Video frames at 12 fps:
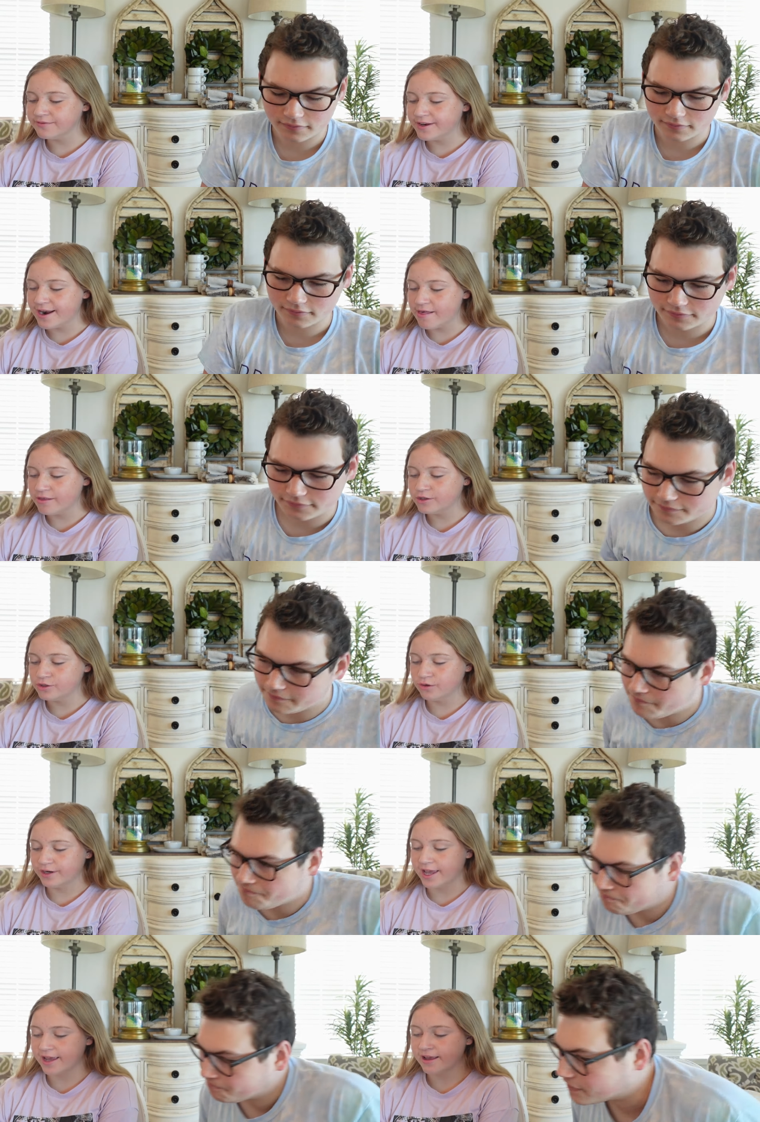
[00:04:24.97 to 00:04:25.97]
Speaker 1: vanilla
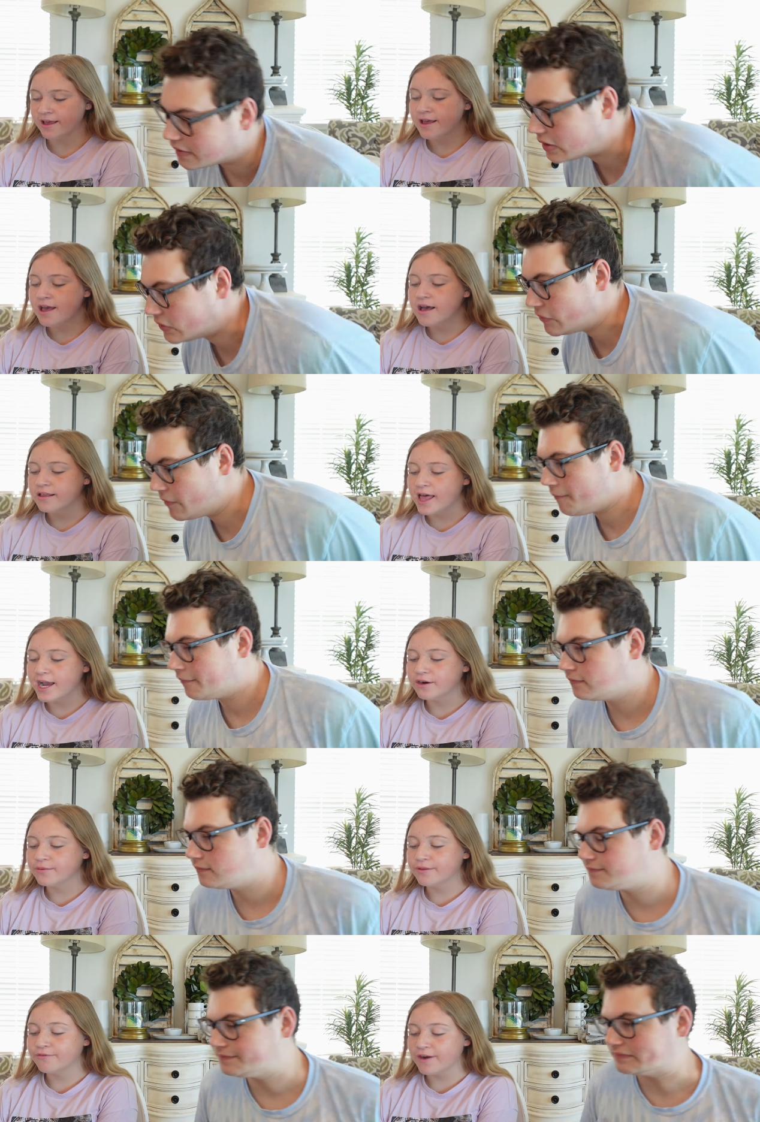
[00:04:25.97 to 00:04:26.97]
shortcake layered
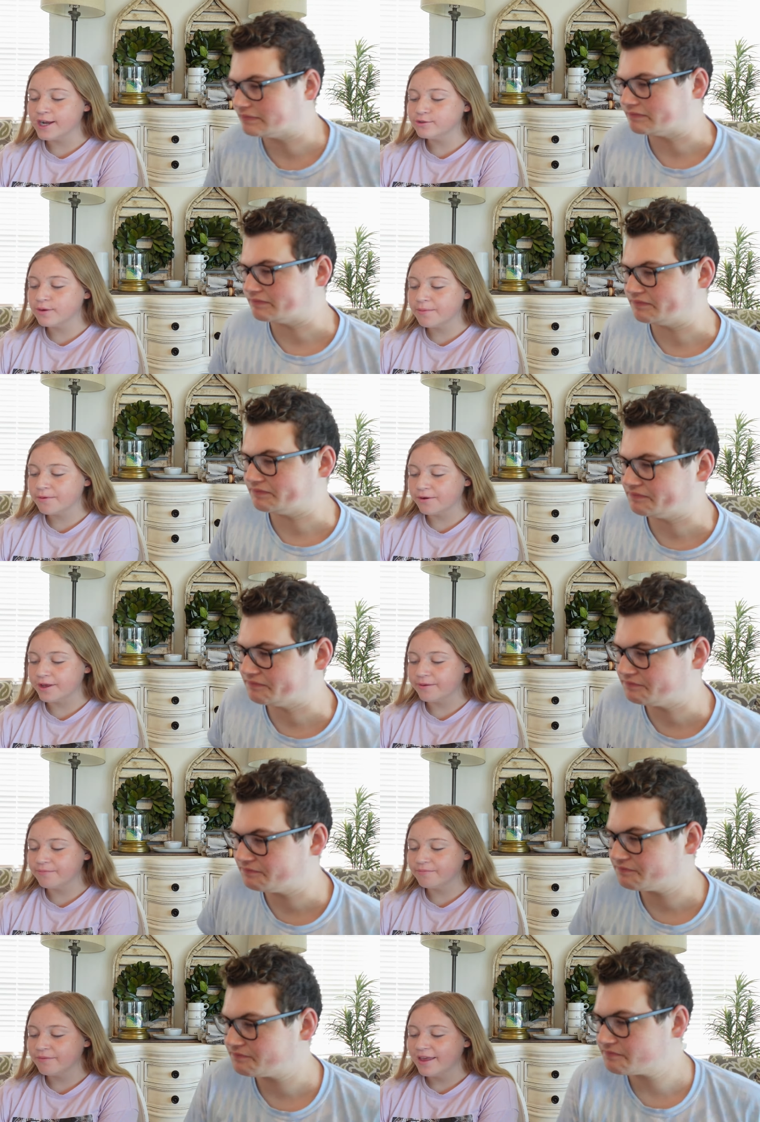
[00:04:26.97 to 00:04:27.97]
with fresh whipped
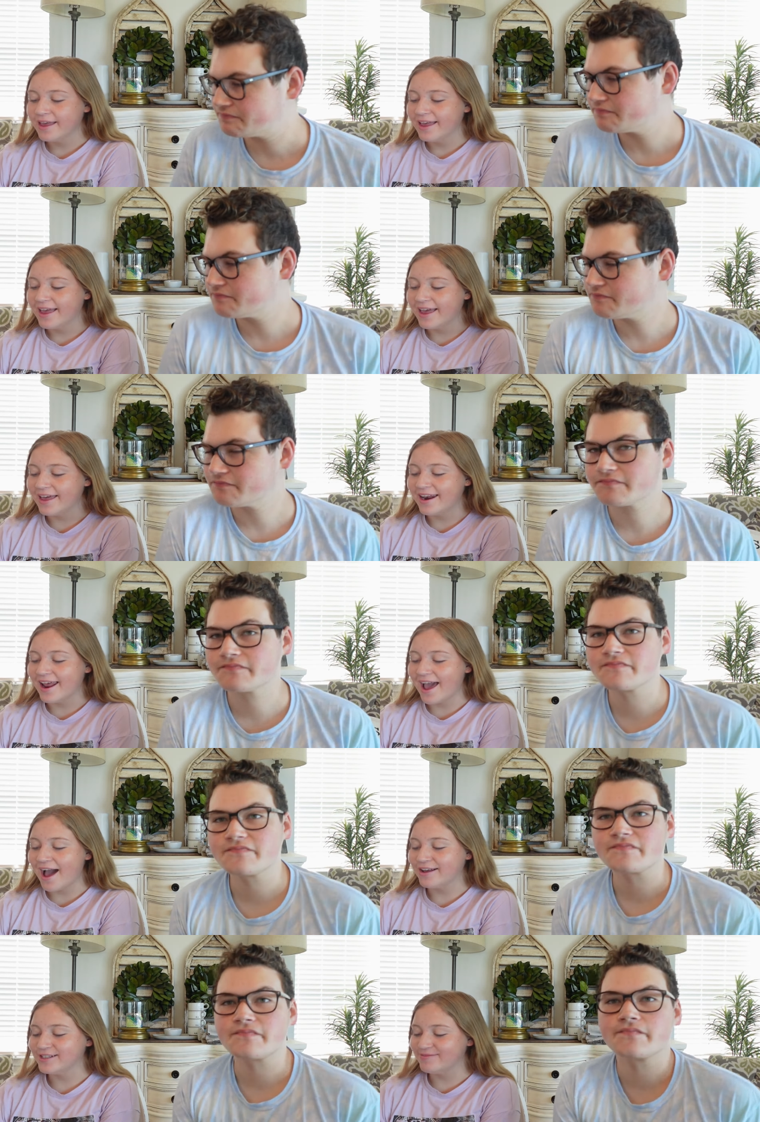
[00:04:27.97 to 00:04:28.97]
cream, and
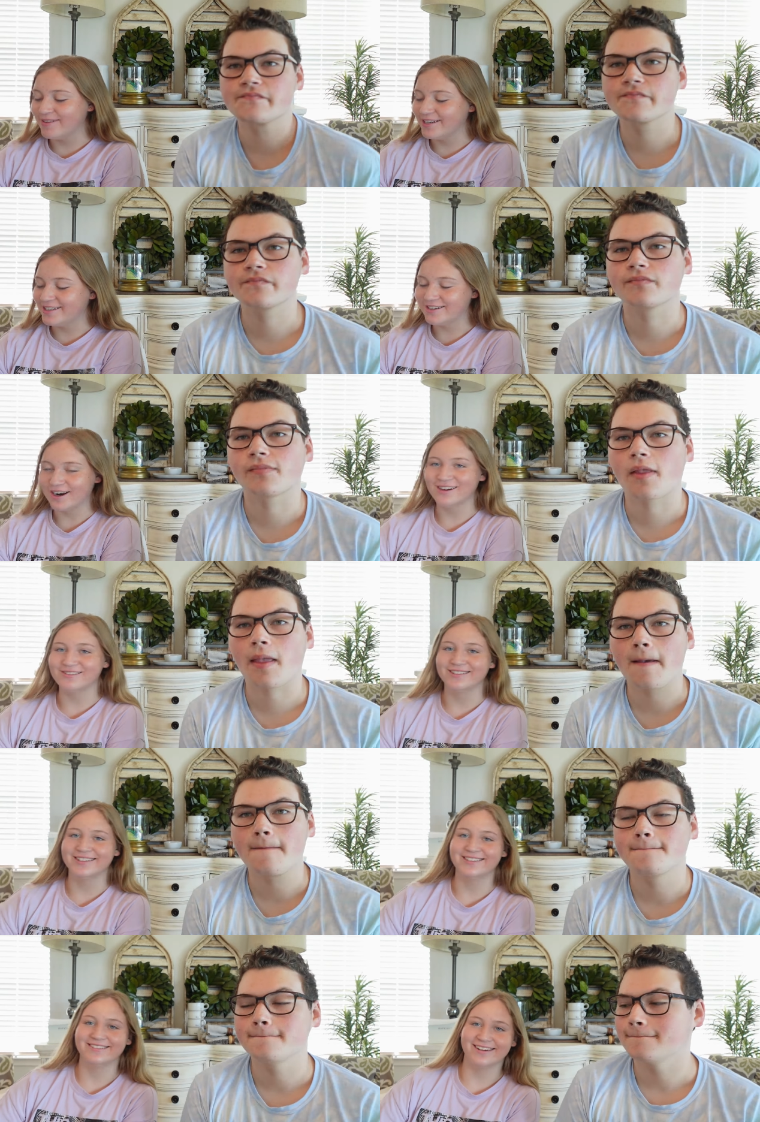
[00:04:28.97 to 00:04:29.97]
Dry
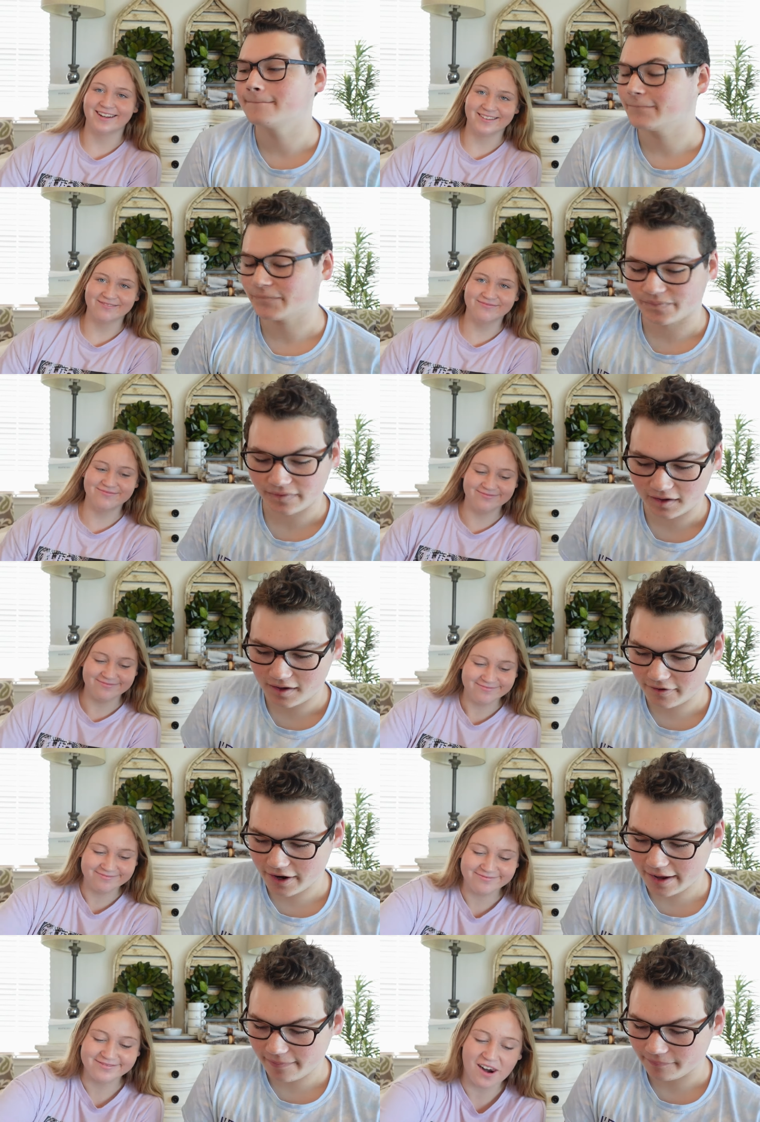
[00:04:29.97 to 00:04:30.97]
Strawberry Jam.
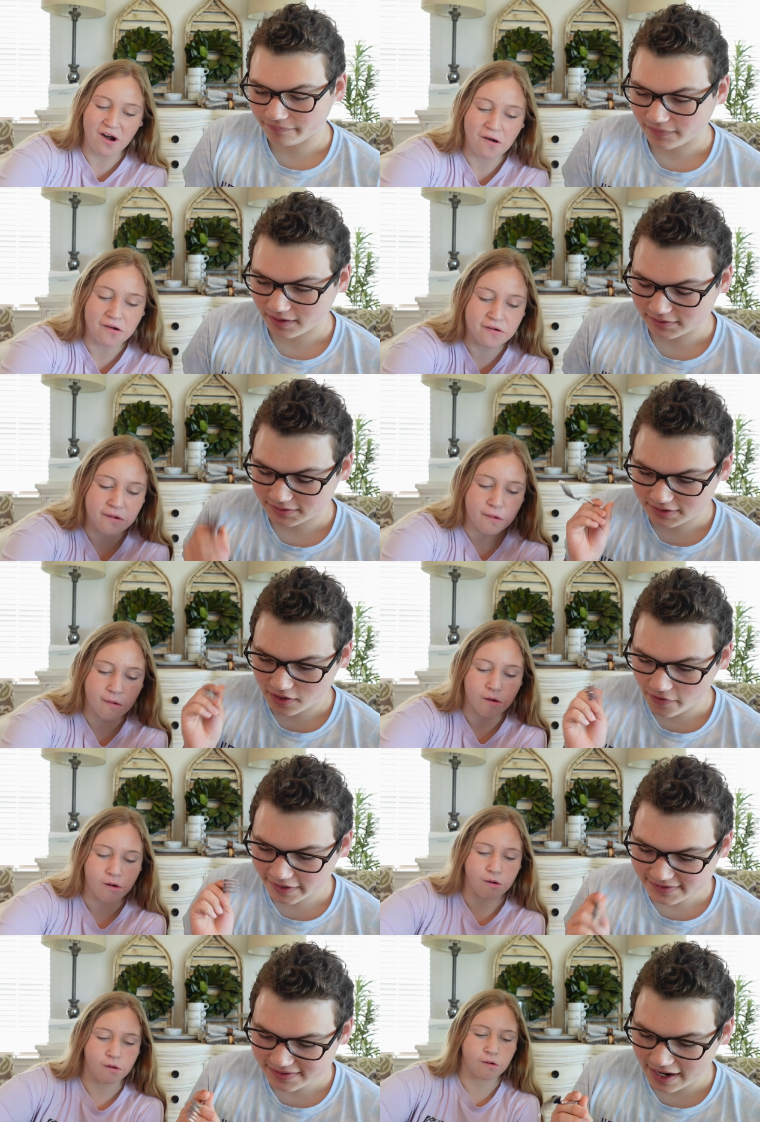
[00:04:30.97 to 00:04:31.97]
Speaker 2: Okay, so
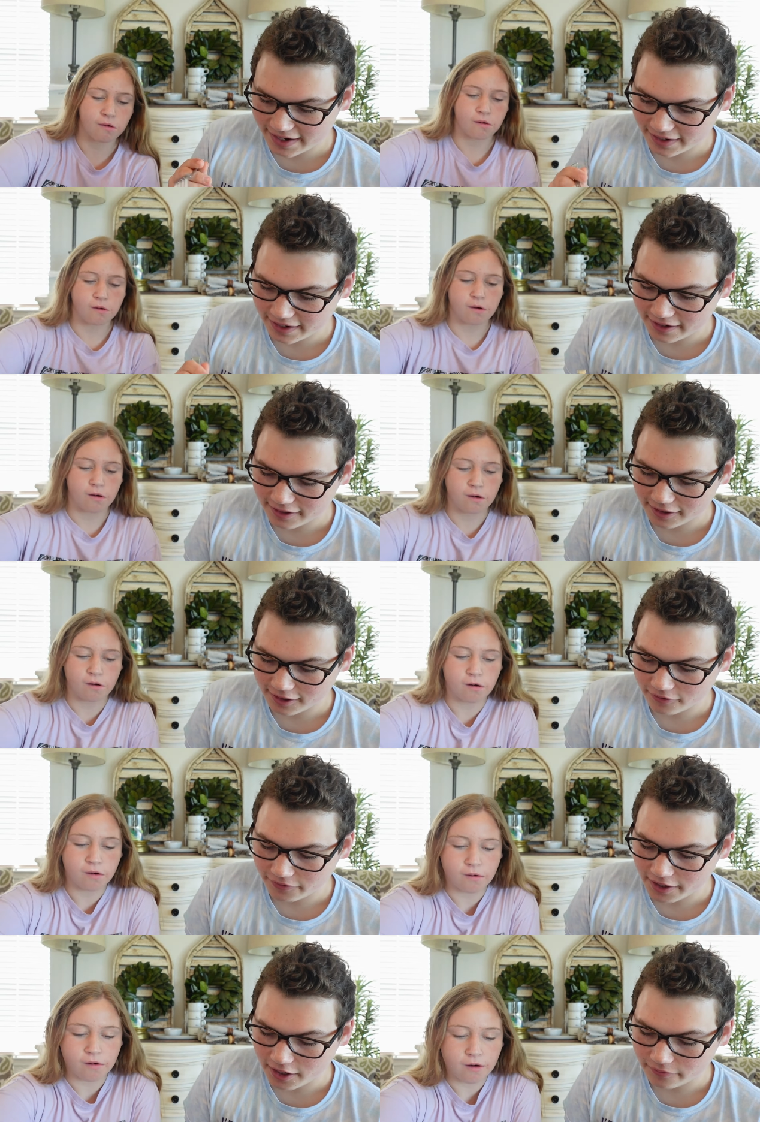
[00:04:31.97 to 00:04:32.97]
excited. Here
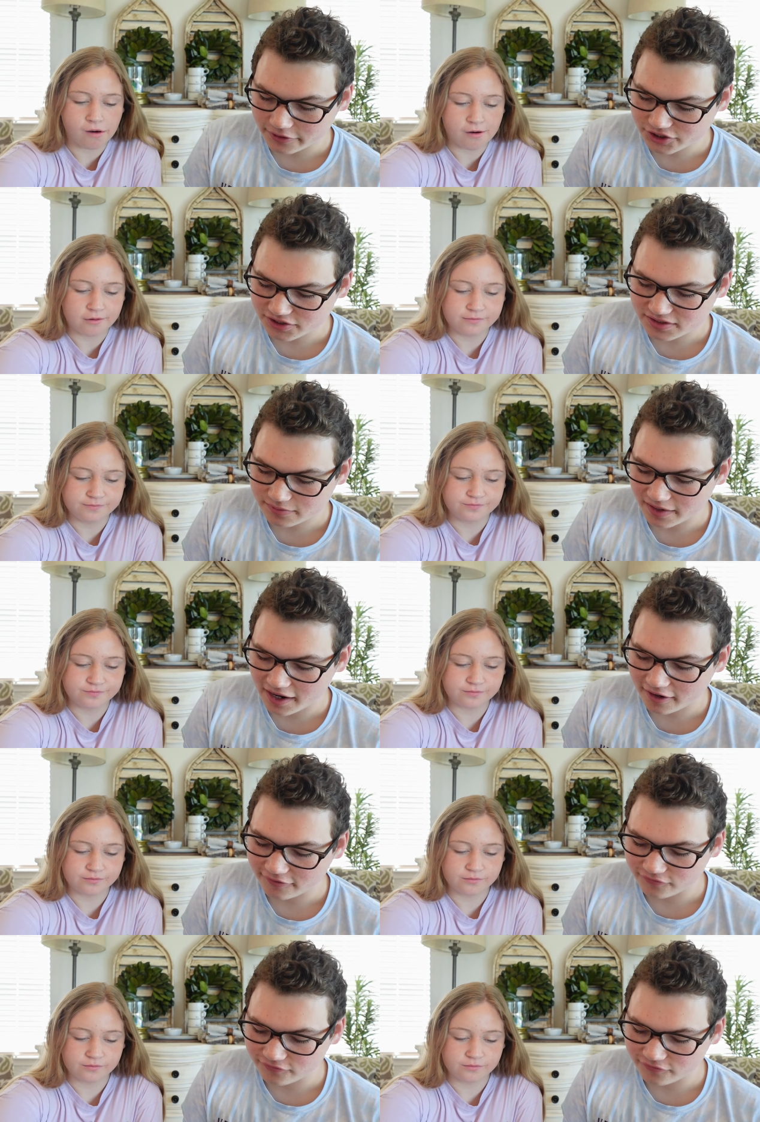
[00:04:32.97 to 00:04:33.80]
we go. We're just, we got our